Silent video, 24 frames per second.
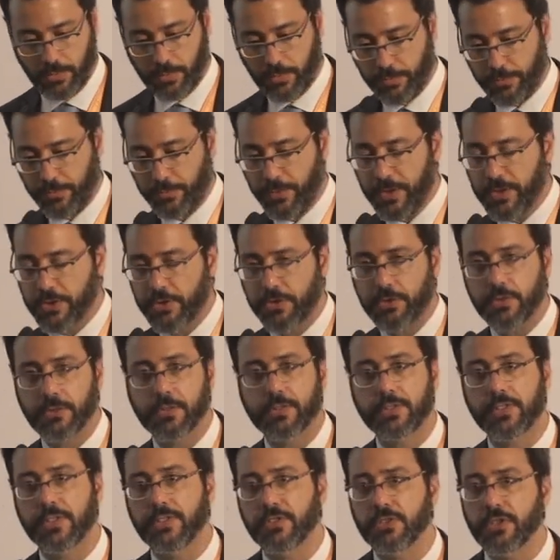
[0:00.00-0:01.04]

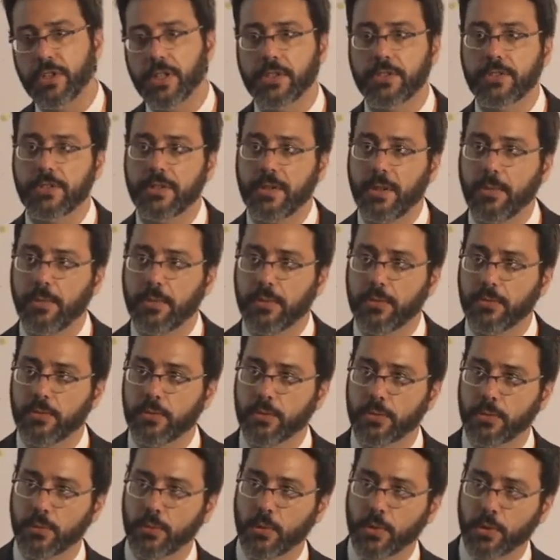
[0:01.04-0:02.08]
fixtures and jigs and
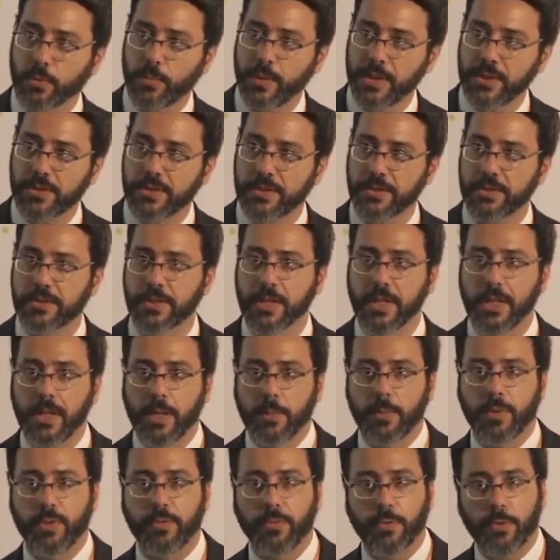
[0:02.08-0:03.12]
tool workpieces
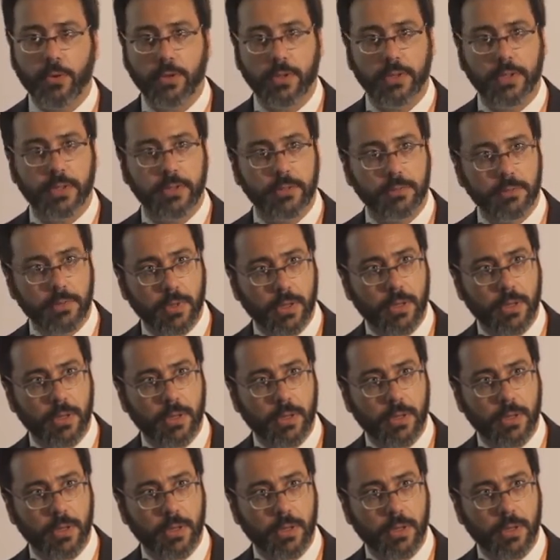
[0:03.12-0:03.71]
before the